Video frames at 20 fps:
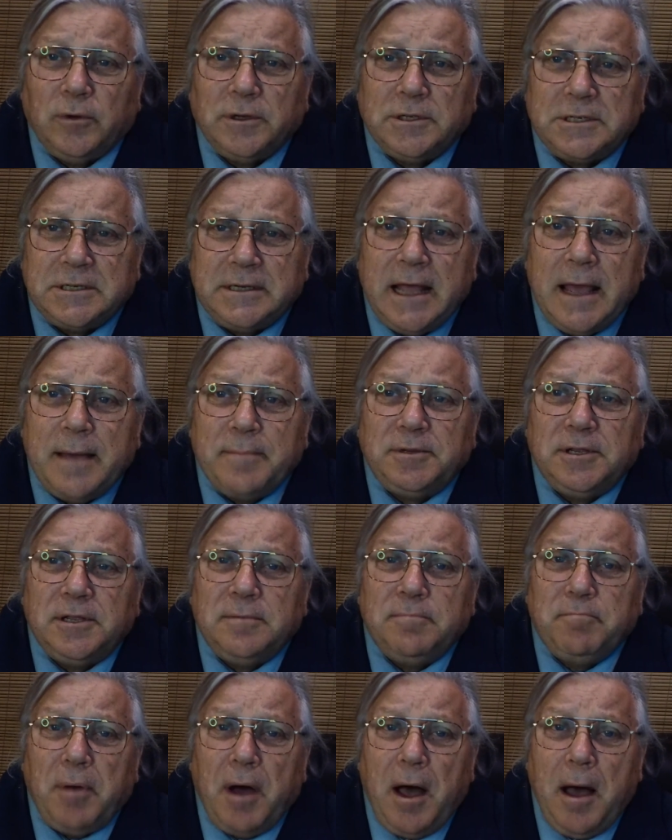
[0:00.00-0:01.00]
was stamped
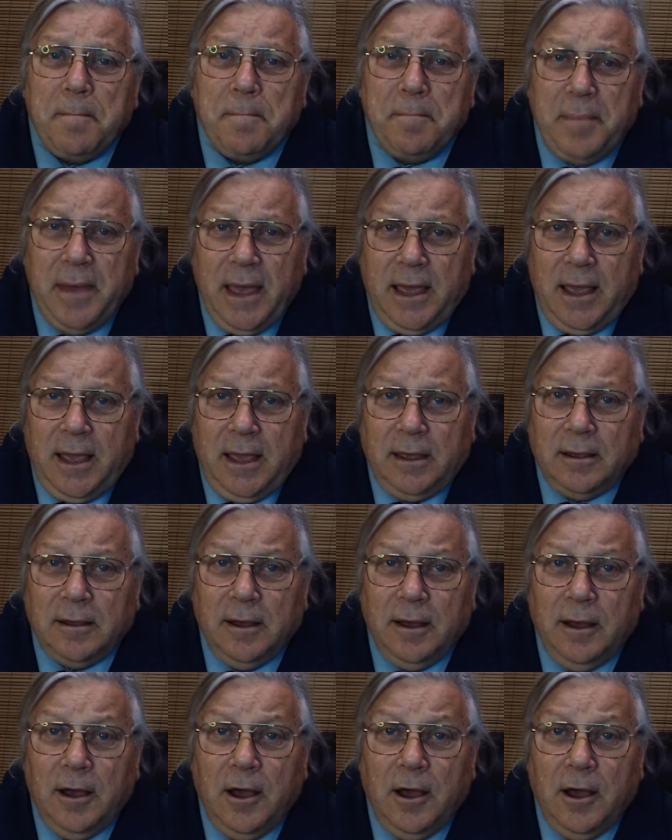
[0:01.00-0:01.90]
in Bombay